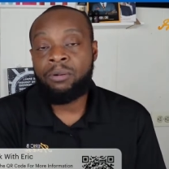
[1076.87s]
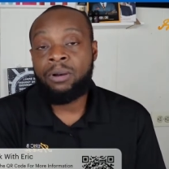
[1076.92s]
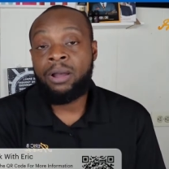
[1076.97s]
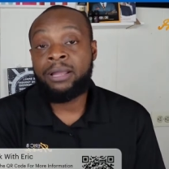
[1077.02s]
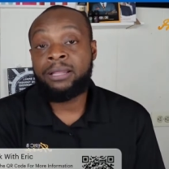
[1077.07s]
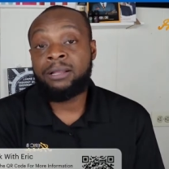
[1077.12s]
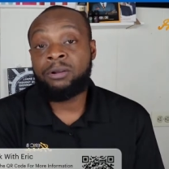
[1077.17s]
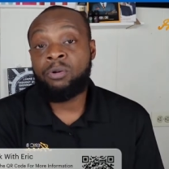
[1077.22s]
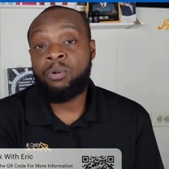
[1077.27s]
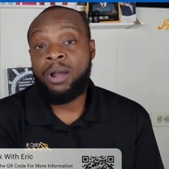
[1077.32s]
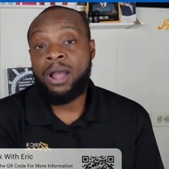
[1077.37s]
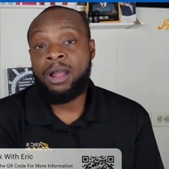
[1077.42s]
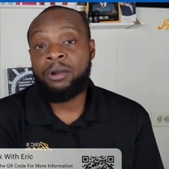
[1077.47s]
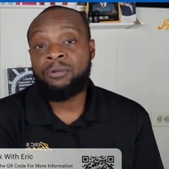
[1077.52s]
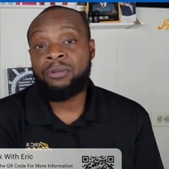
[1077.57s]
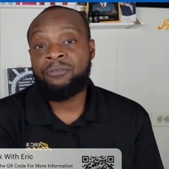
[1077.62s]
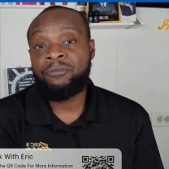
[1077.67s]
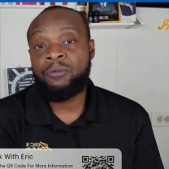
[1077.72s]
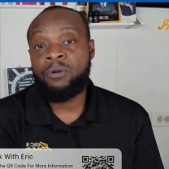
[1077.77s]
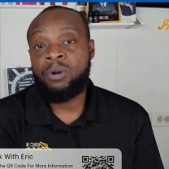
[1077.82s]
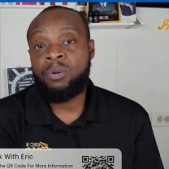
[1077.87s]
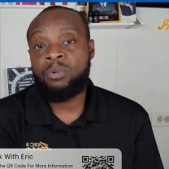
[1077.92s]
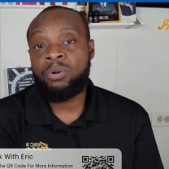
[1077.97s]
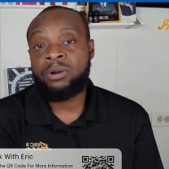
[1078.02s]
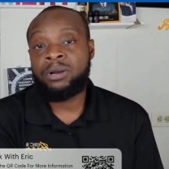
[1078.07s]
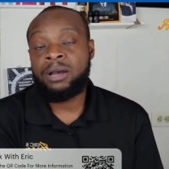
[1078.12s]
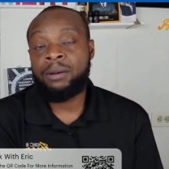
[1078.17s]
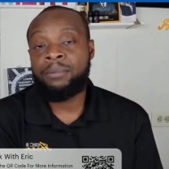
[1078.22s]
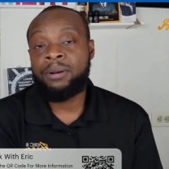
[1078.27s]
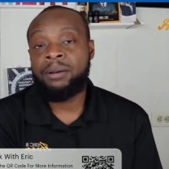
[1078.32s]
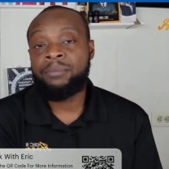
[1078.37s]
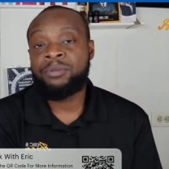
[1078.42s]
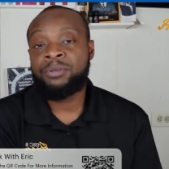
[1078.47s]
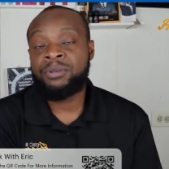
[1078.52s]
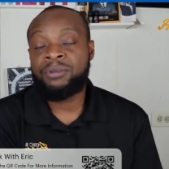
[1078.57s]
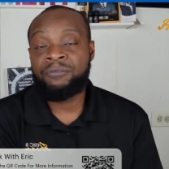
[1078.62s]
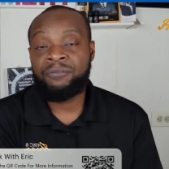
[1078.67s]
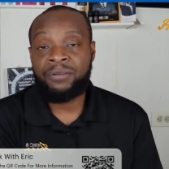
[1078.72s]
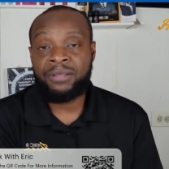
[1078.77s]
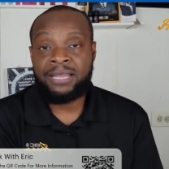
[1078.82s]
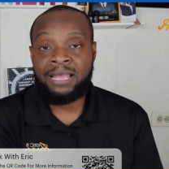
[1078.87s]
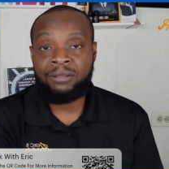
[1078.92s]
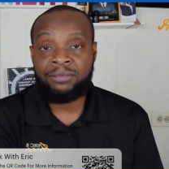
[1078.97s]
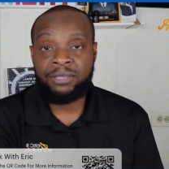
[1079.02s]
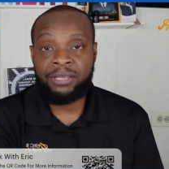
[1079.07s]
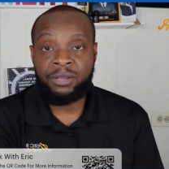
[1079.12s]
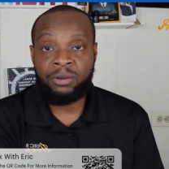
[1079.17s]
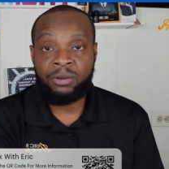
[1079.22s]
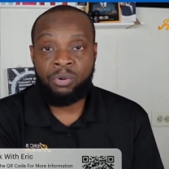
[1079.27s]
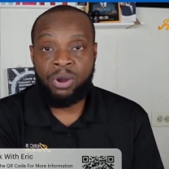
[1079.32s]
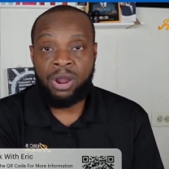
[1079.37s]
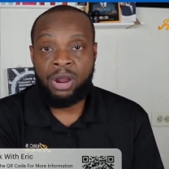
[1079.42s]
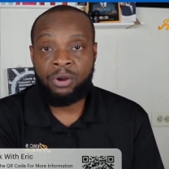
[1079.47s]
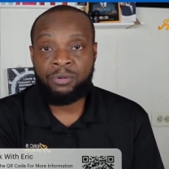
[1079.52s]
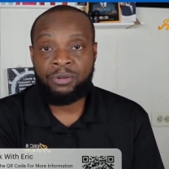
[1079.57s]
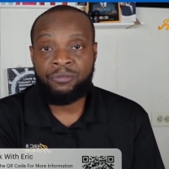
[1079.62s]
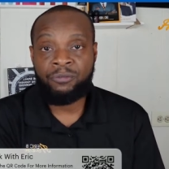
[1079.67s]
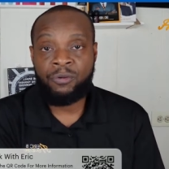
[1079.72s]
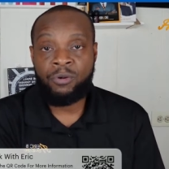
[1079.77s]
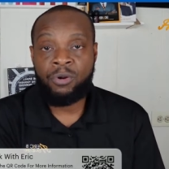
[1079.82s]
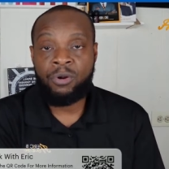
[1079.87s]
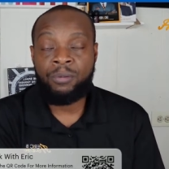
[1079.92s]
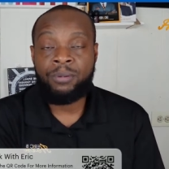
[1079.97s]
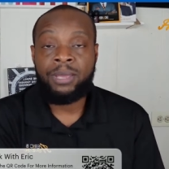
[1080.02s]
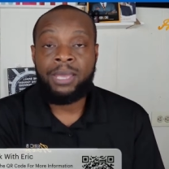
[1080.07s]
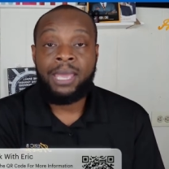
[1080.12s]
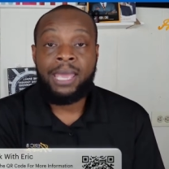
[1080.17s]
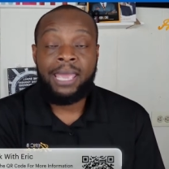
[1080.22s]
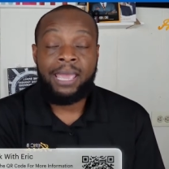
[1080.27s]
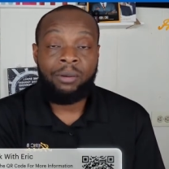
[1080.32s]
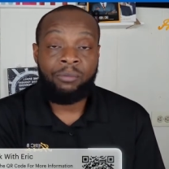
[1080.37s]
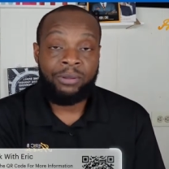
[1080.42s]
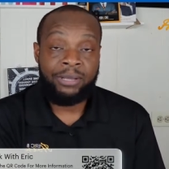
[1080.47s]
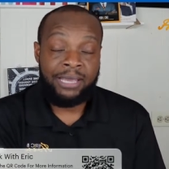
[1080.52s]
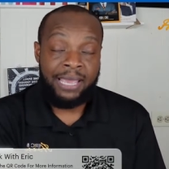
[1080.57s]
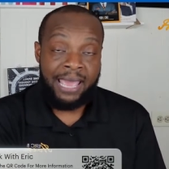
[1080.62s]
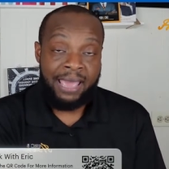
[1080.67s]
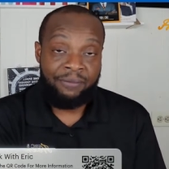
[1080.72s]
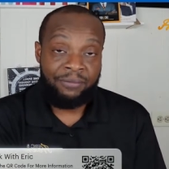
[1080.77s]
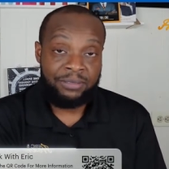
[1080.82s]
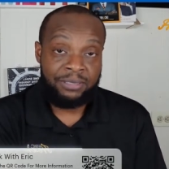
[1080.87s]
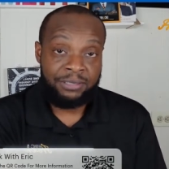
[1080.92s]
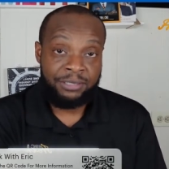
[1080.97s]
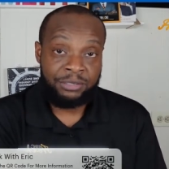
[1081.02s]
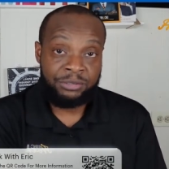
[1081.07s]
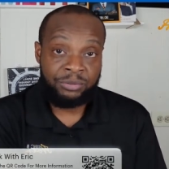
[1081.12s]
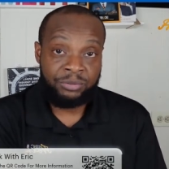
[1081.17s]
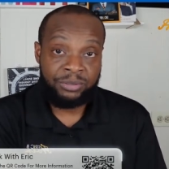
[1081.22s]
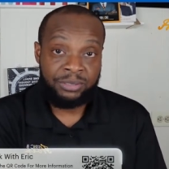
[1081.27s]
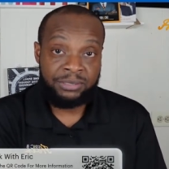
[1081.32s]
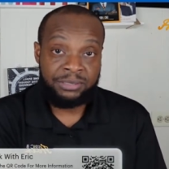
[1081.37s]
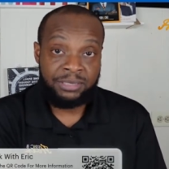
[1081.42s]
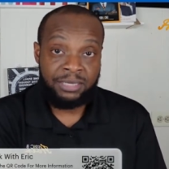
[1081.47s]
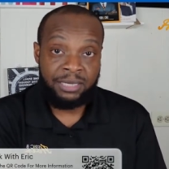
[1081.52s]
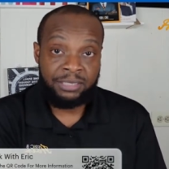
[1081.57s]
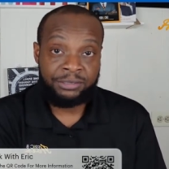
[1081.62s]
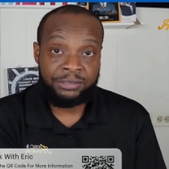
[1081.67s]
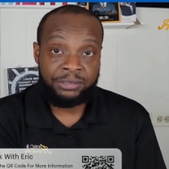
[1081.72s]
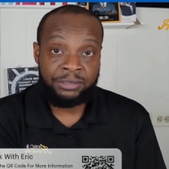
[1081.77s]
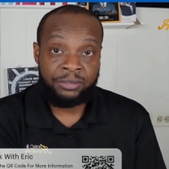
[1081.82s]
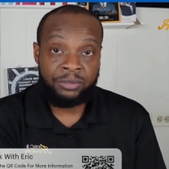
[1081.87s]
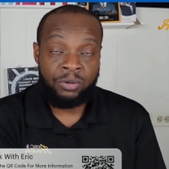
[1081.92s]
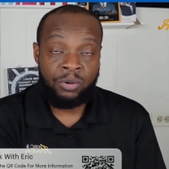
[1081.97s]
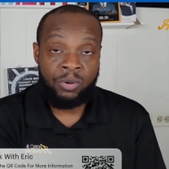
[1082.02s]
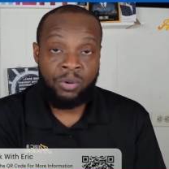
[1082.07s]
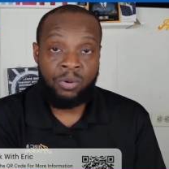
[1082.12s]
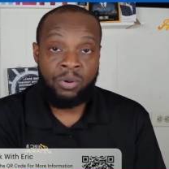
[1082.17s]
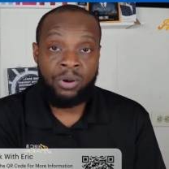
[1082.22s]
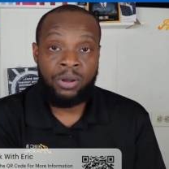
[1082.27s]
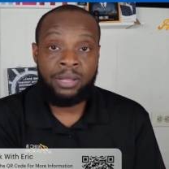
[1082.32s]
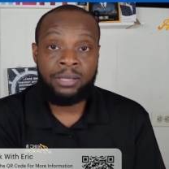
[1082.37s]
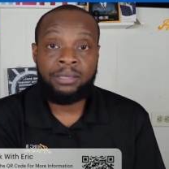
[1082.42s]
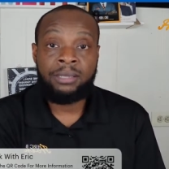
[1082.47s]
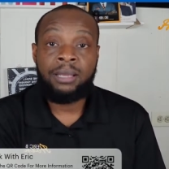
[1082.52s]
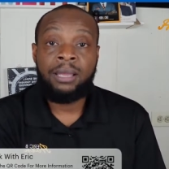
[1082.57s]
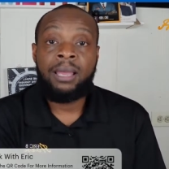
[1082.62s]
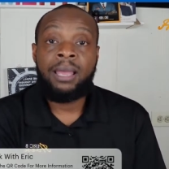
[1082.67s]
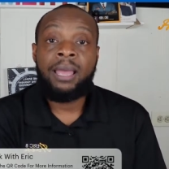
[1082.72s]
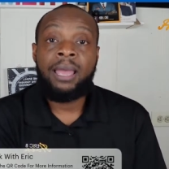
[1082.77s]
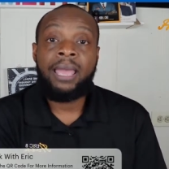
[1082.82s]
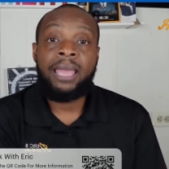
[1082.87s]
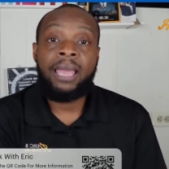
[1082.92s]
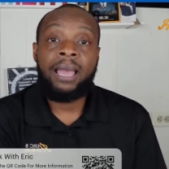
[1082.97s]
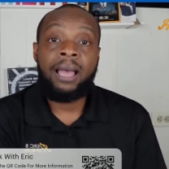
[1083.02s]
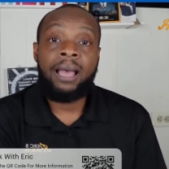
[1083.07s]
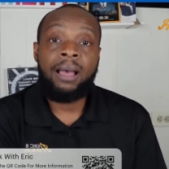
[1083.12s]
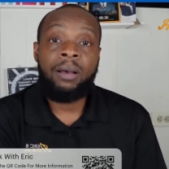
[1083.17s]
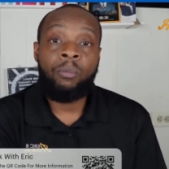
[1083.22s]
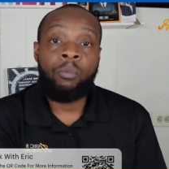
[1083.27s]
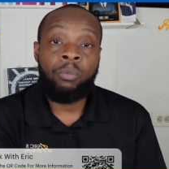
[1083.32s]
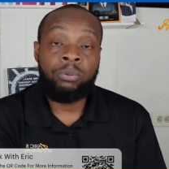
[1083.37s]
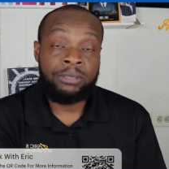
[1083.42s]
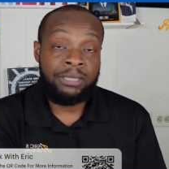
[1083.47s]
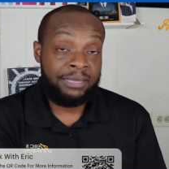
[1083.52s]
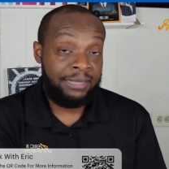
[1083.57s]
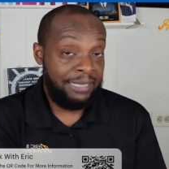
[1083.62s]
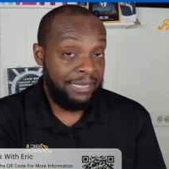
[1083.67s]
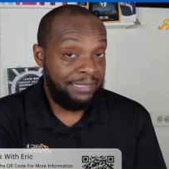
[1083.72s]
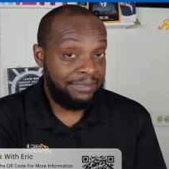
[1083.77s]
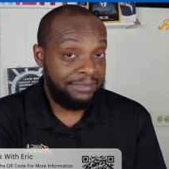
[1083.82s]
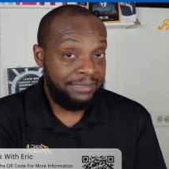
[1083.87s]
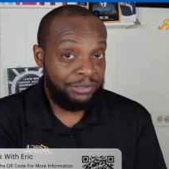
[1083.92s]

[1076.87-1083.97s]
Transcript: and an inquiry form will come up. You can fill out the inquiry form, and we can have an initial discussion on the